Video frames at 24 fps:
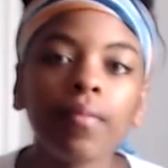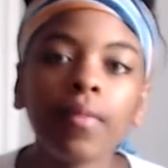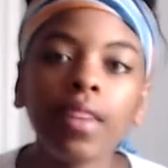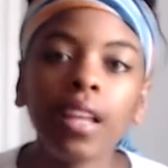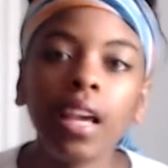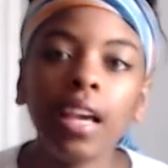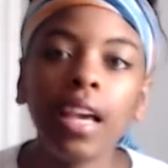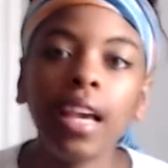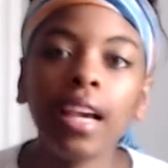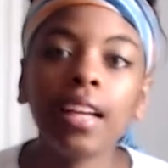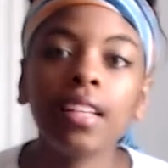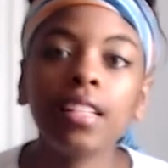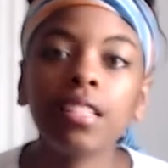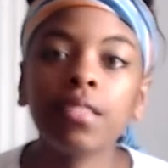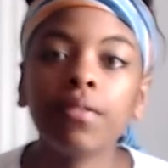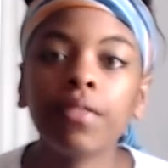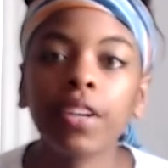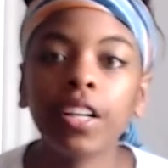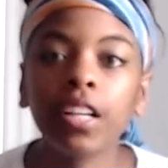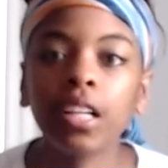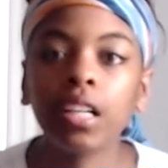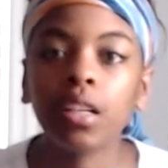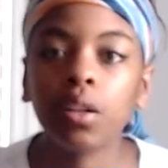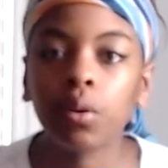and it's
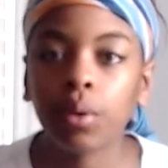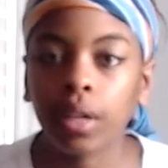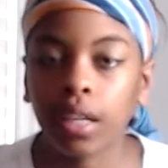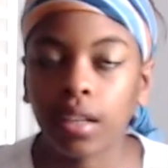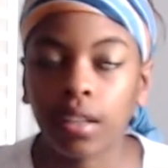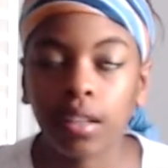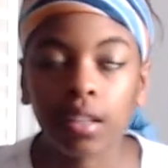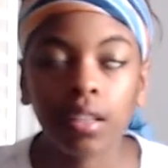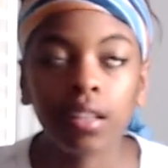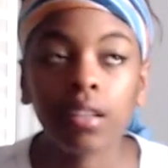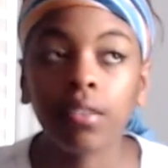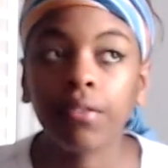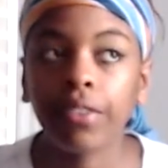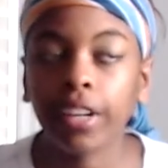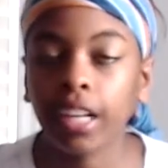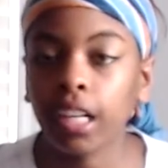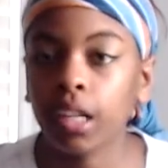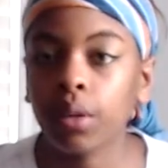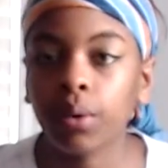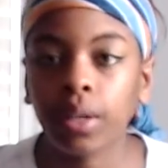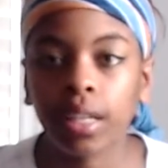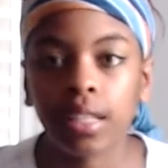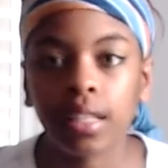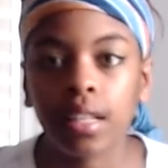very quick
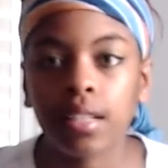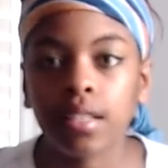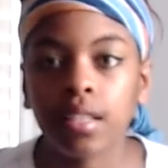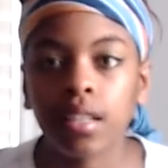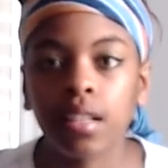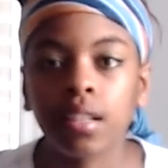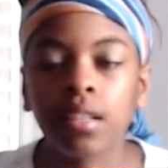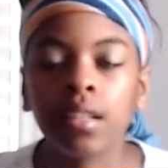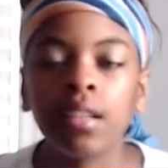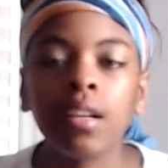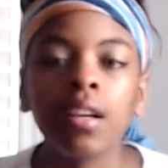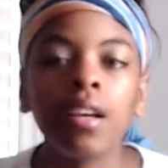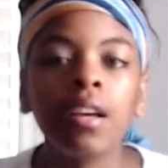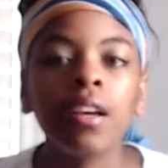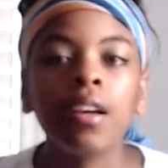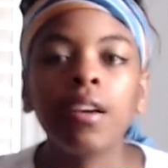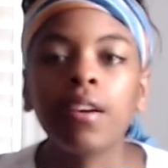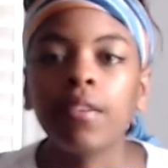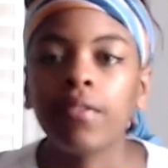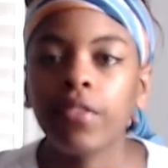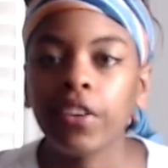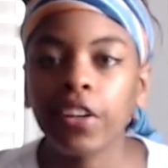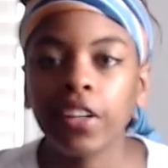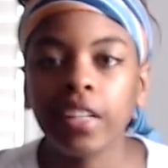listen,
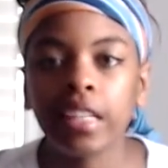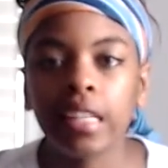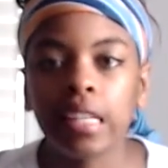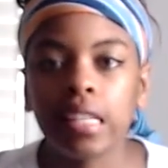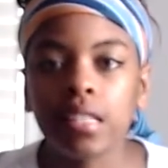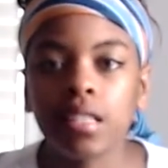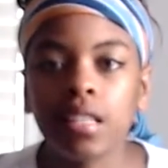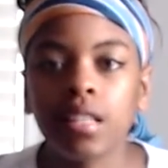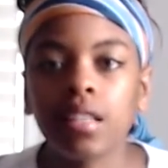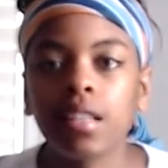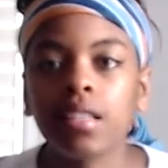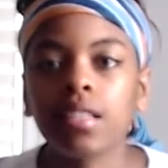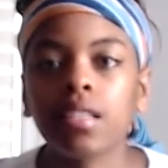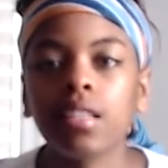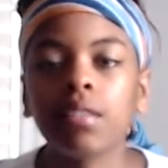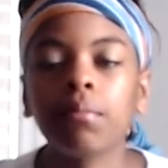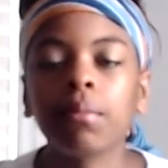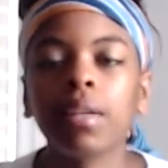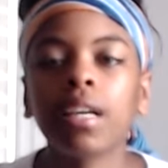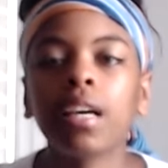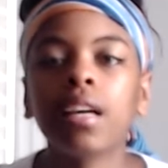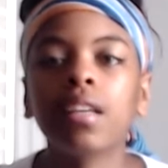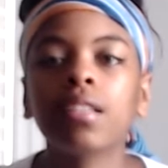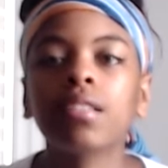very easy listen,
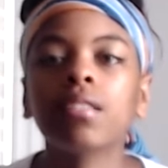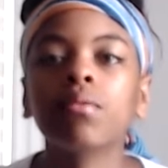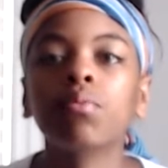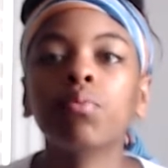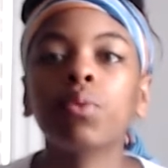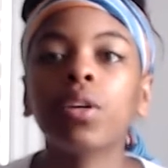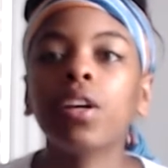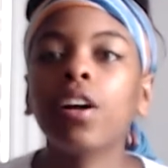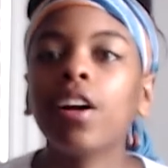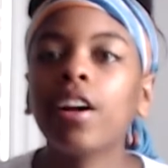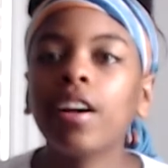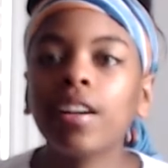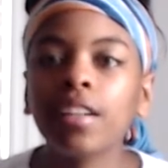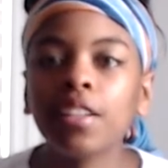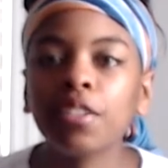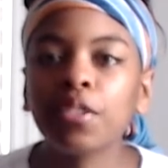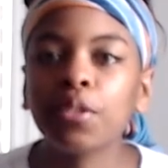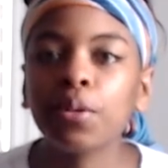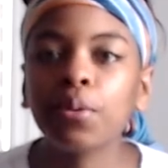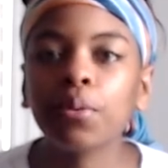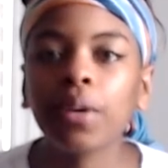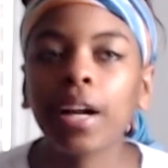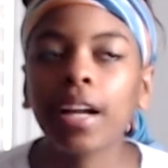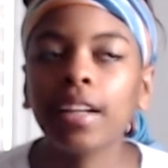because we already
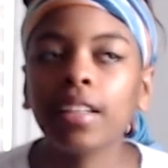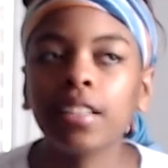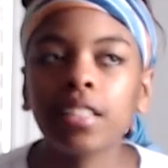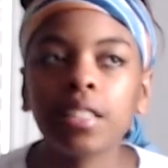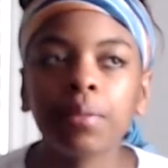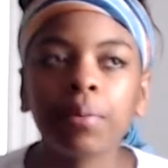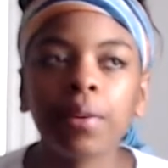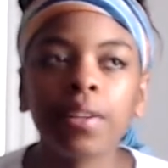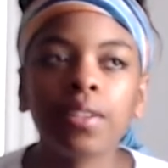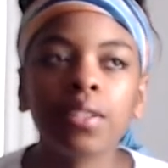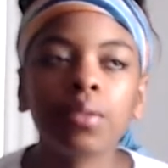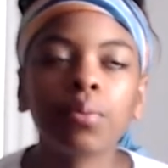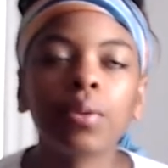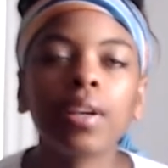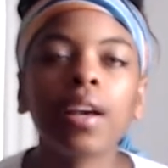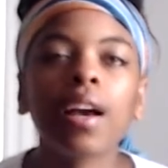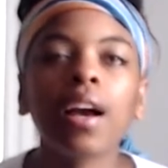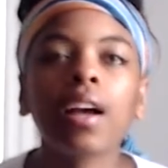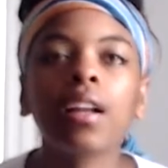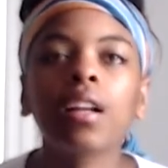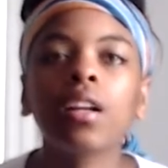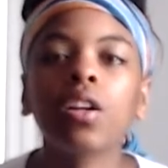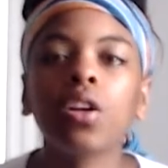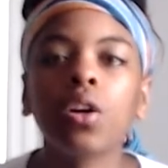do writing sprints. We
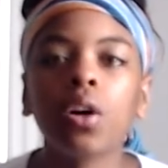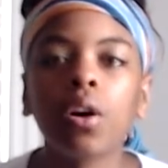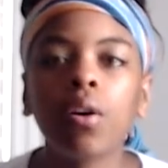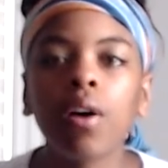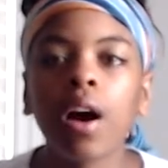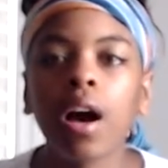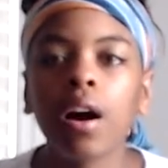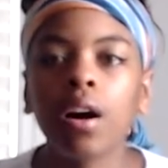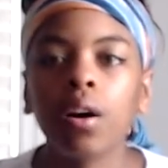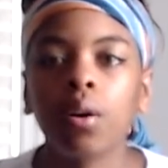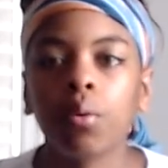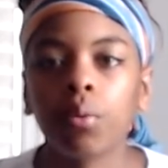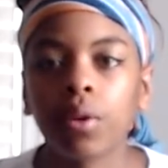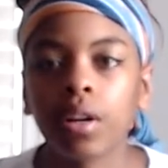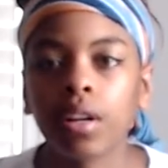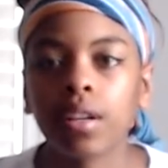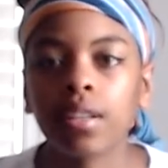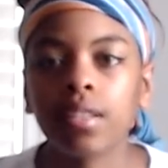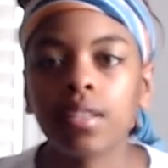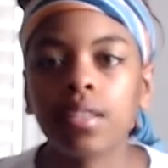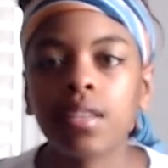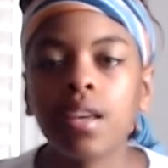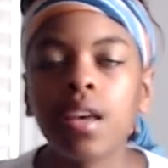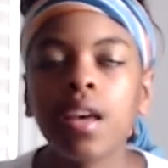kind of know how it
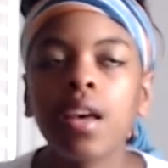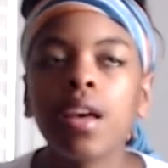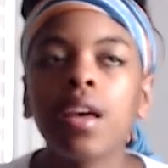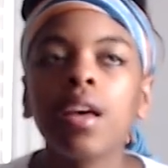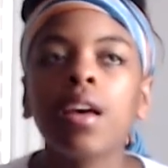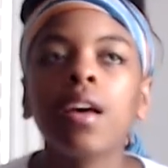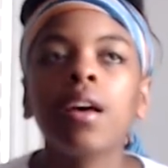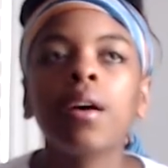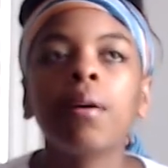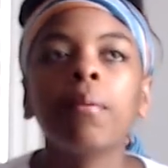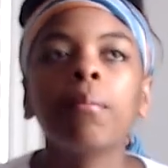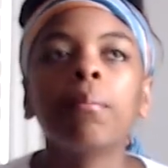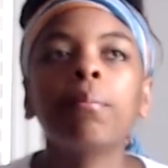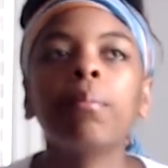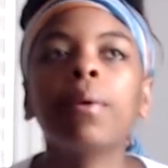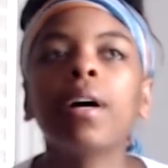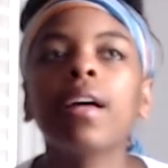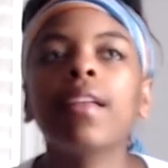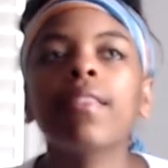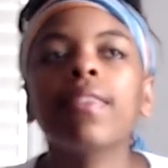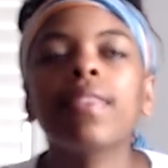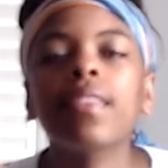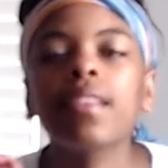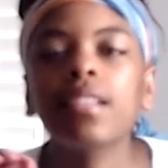works.
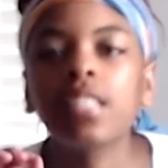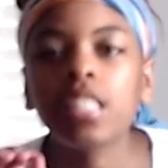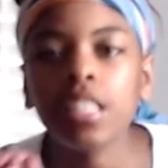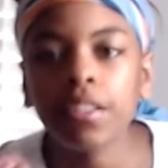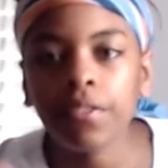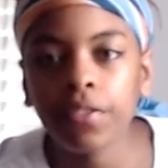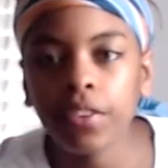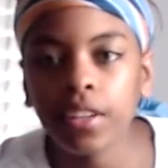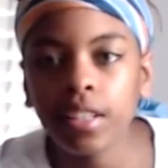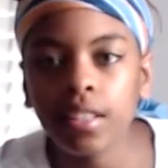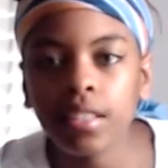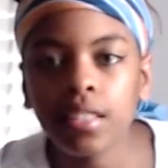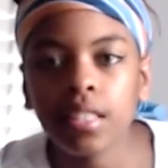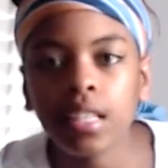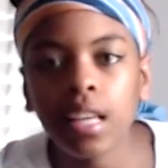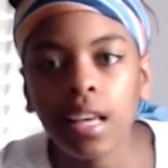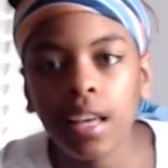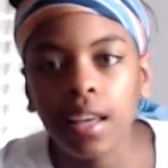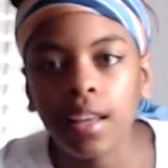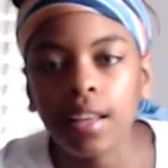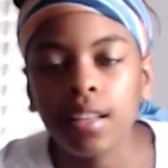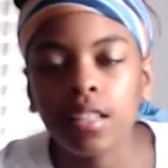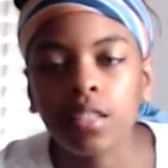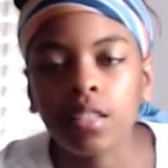But the difference is,